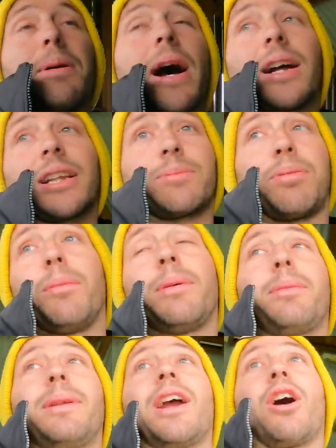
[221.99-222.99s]
park, there's
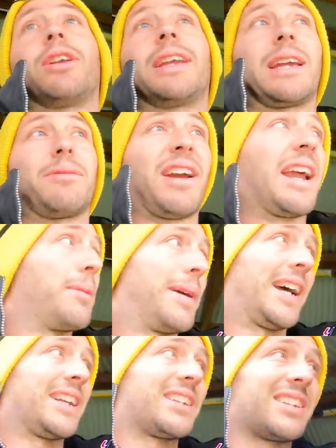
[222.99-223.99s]
probably only around
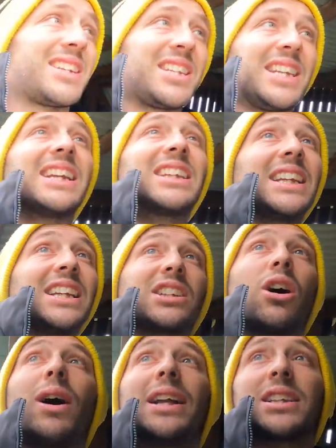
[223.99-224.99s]
about 60
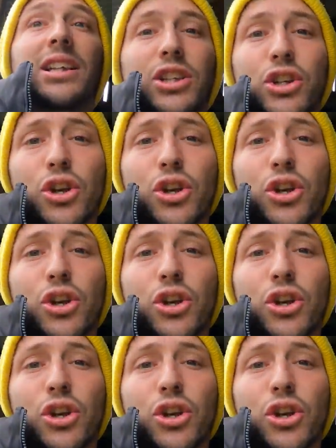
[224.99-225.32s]
sites. It's